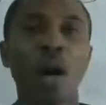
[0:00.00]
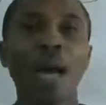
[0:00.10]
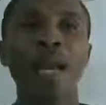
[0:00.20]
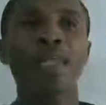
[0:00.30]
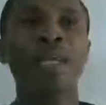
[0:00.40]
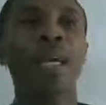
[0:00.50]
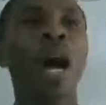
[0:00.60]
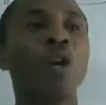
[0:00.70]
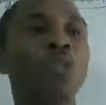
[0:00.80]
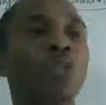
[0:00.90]
And I said,
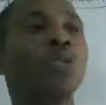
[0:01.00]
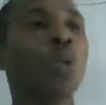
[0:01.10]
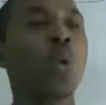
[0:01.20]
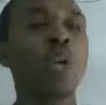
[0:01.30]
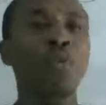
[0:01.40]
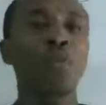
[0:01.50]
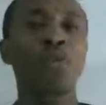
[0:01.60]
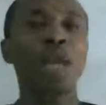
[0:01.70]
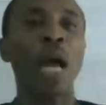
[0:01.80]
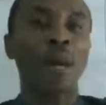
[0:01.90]
how do you know if
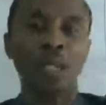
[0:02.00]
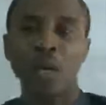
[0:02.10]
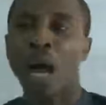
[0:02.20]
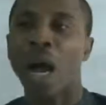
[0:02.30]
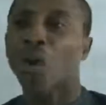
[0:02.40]
that particular